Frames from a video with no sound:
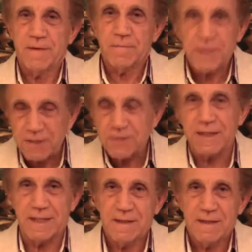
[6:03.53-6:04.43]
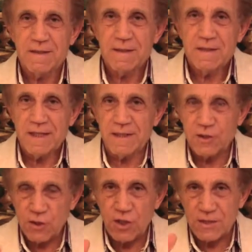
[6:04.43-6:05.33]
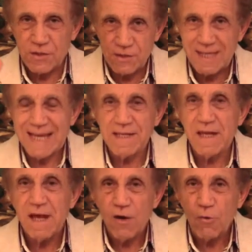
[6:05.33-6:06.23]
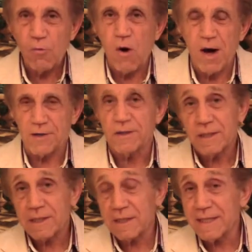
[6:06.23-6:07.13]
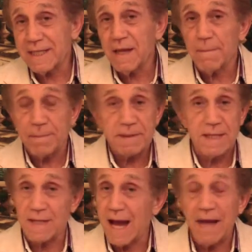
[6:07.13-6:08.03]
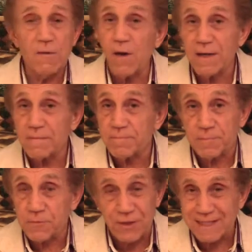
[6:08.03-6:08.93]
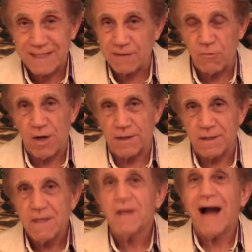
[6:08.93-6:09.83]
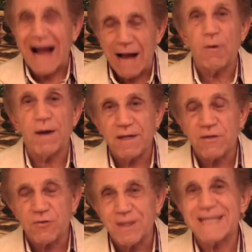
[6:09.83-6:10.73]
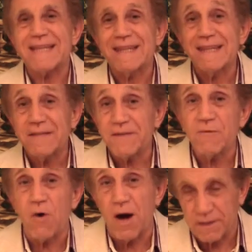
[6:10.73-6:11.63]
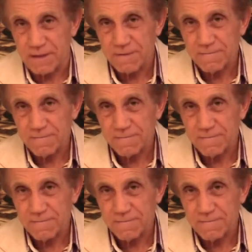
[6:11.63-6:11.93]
Period. It is just dead water. Clean but dead. I don't want to drink dead water. I want to drink living water.